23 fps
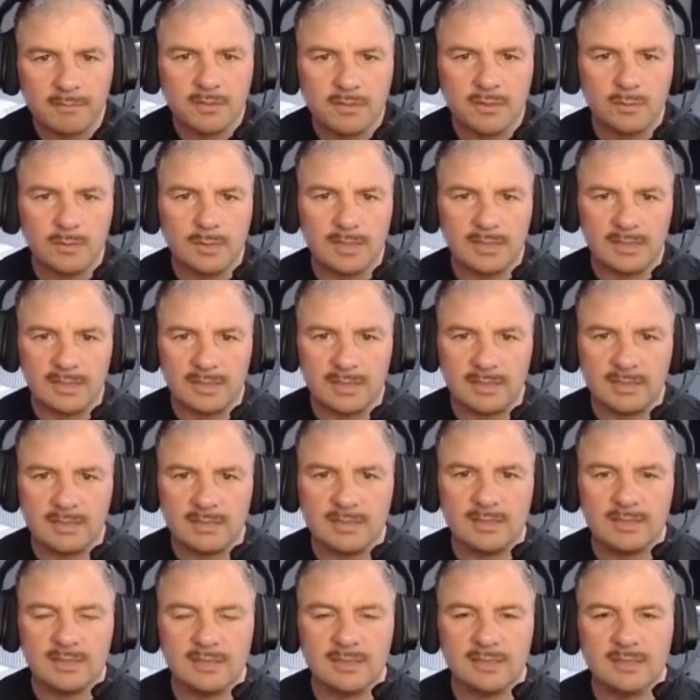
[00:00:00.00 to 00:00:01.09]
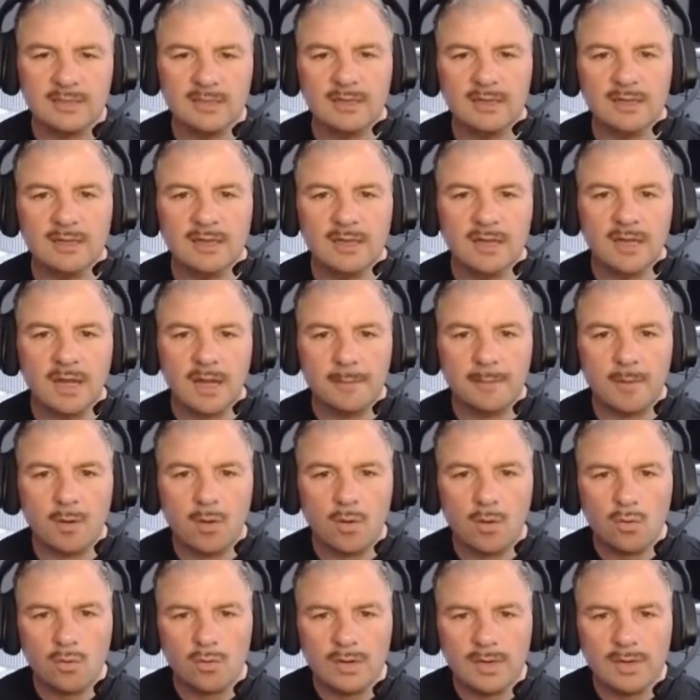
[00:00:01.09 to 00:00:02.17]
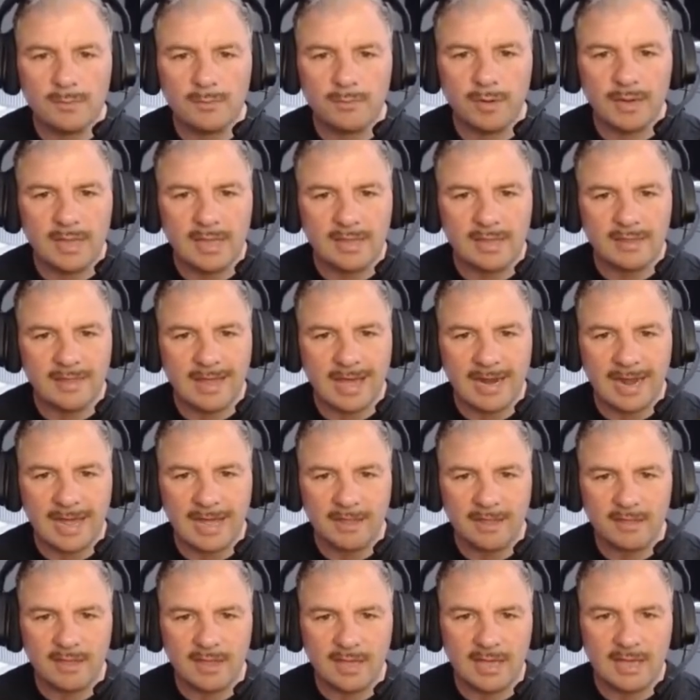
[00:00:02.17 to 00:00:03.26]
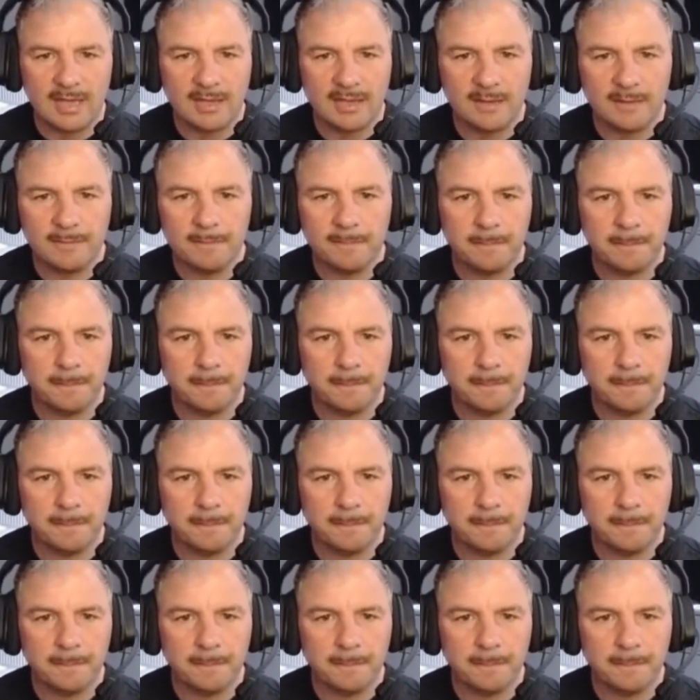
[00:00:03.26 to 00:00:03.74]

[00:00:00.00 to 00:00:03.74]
doing this, I'm already bringing that out there.